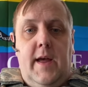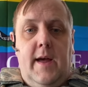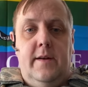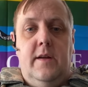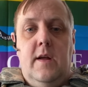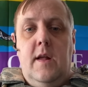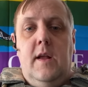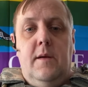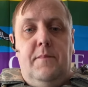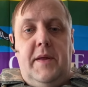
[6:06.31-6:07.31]
And
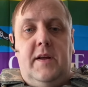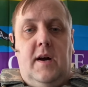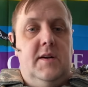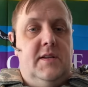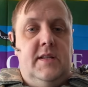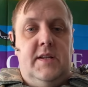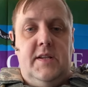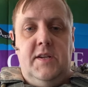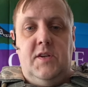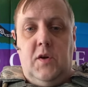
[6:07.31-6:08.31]
because this
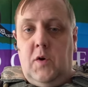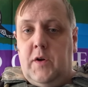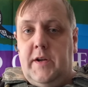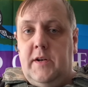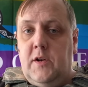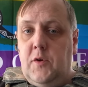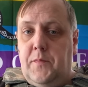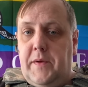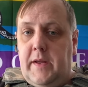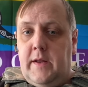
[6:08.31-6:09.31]
is hook and
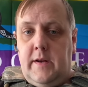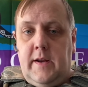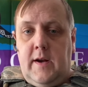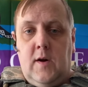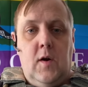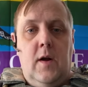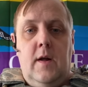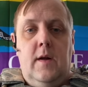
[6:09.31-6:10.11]
loop in here,